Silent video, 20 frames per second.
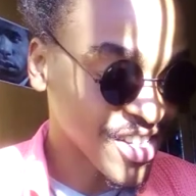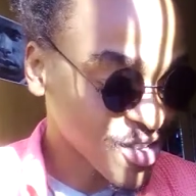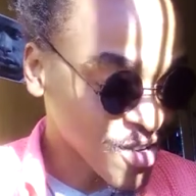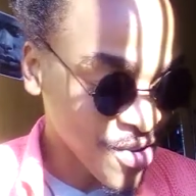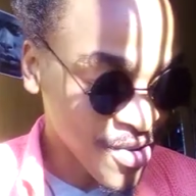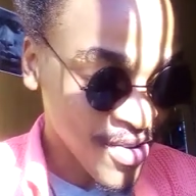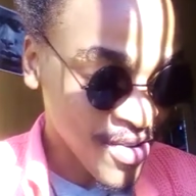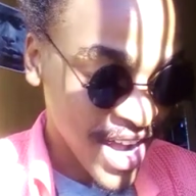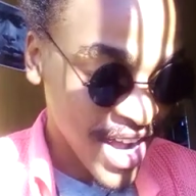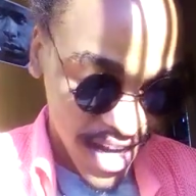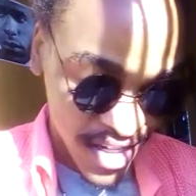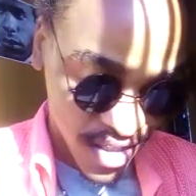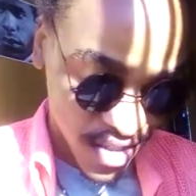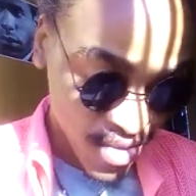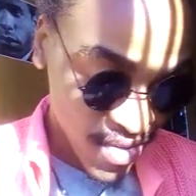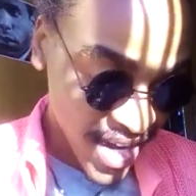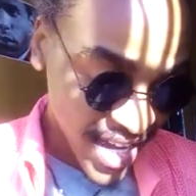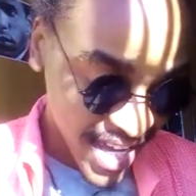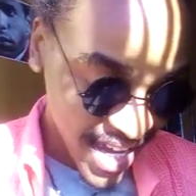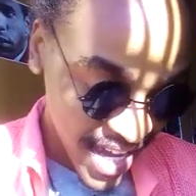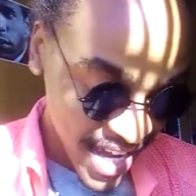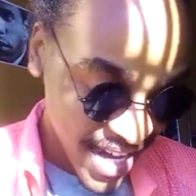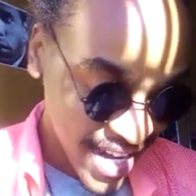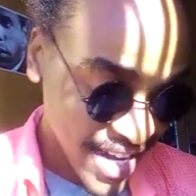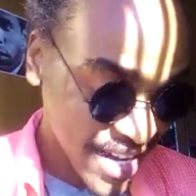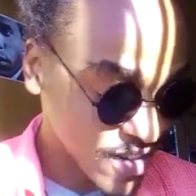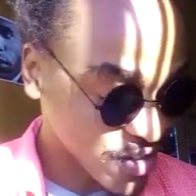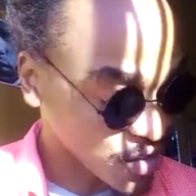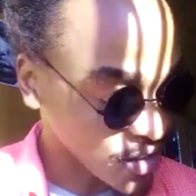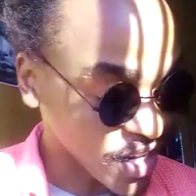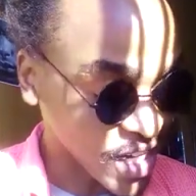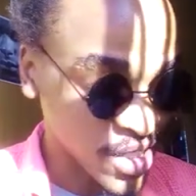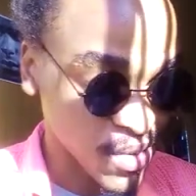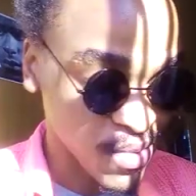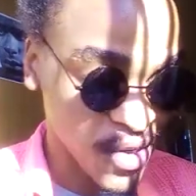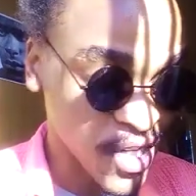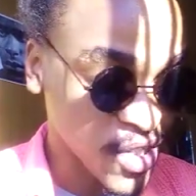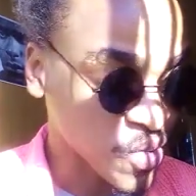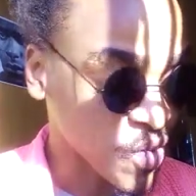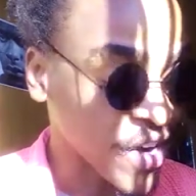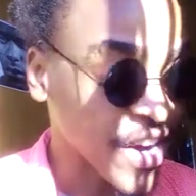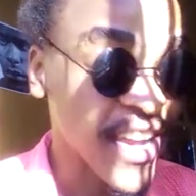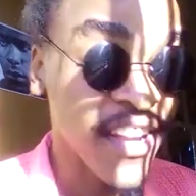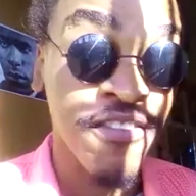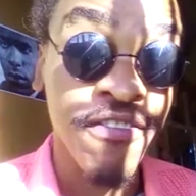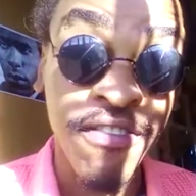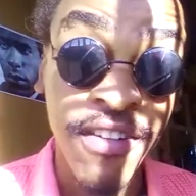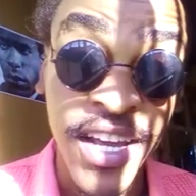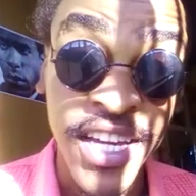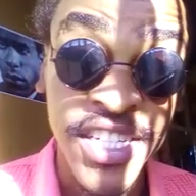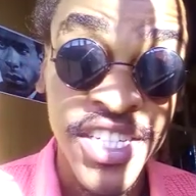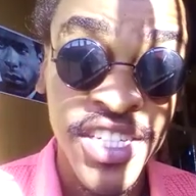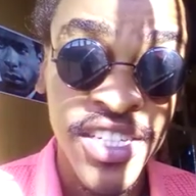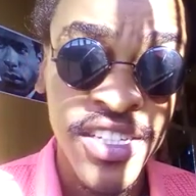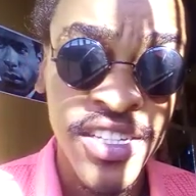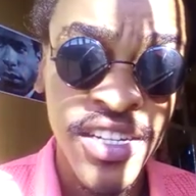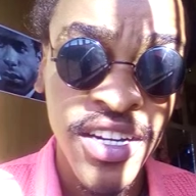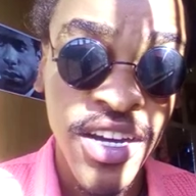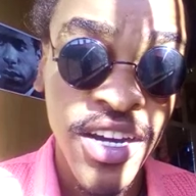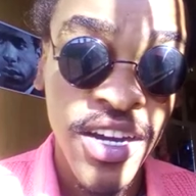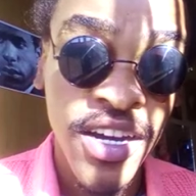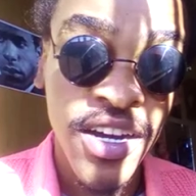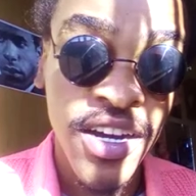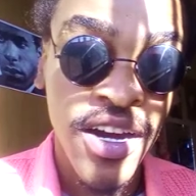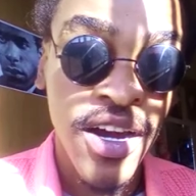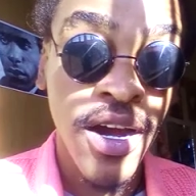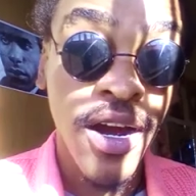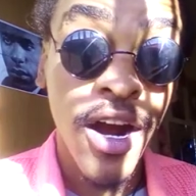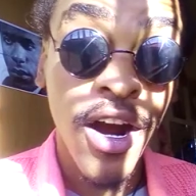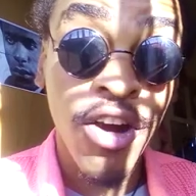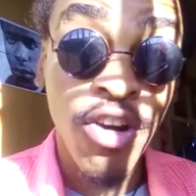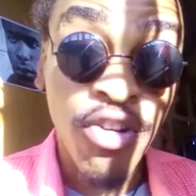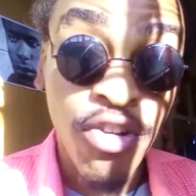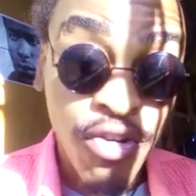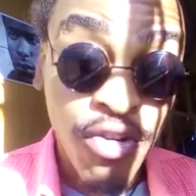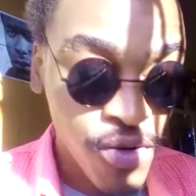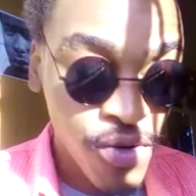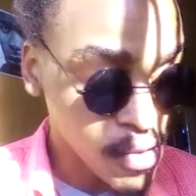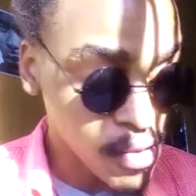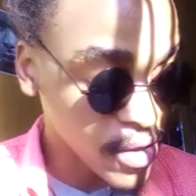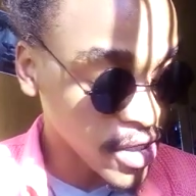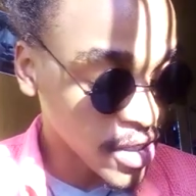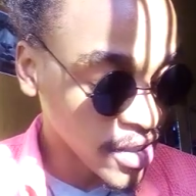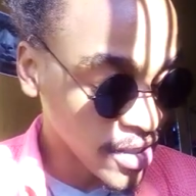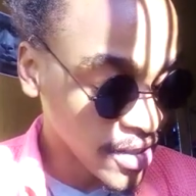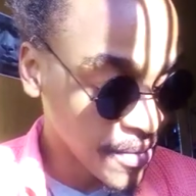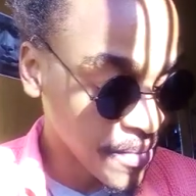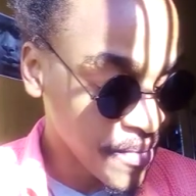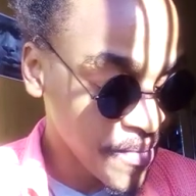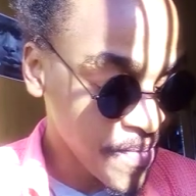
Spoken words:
So to go again, today's words were inflation, accrual,